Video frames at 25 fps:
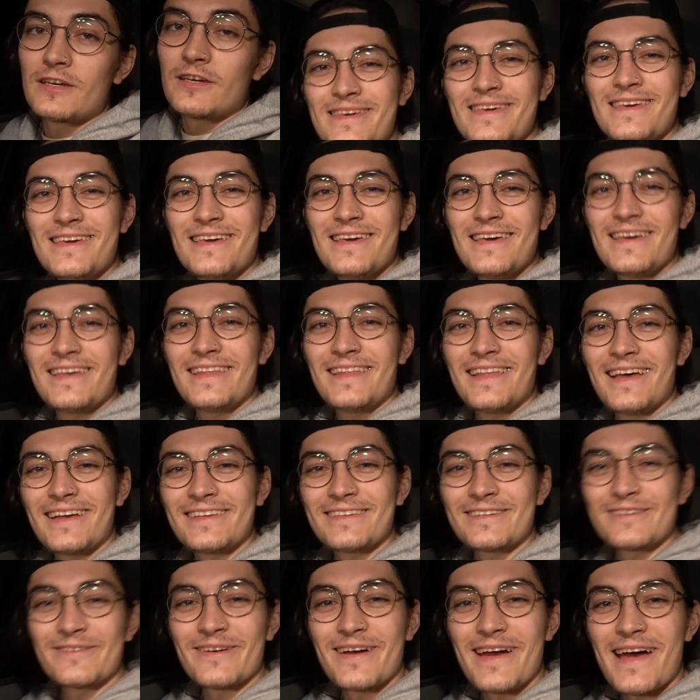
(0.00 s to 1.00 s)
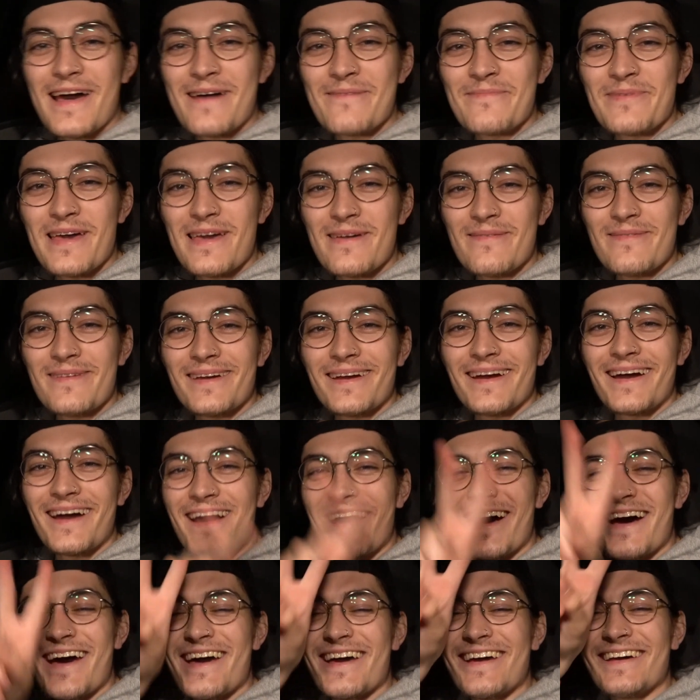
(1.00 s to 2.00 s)
that's a wrap, baby. All
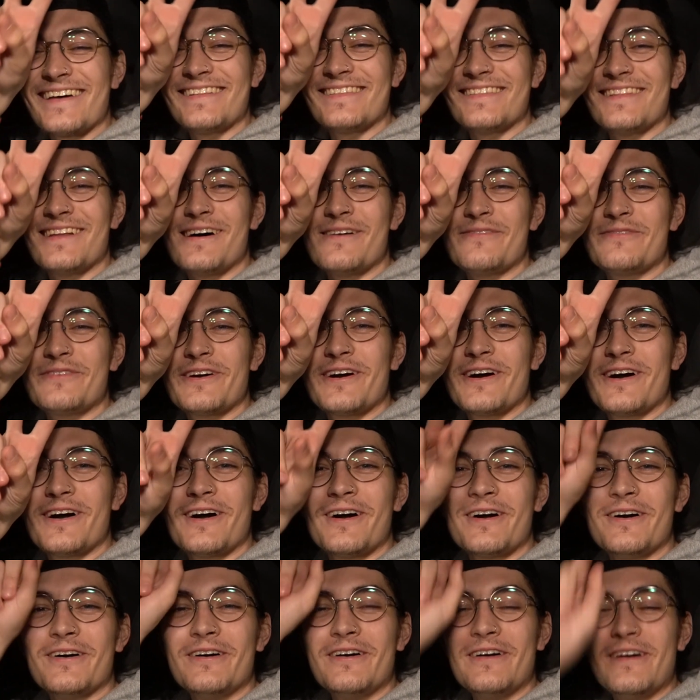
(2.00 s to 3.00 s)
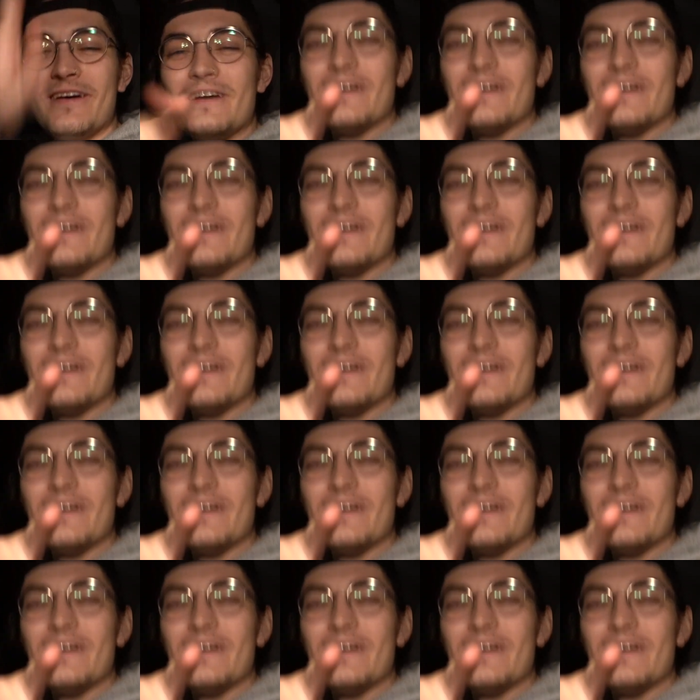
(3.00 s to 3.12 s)
right. Love y'all.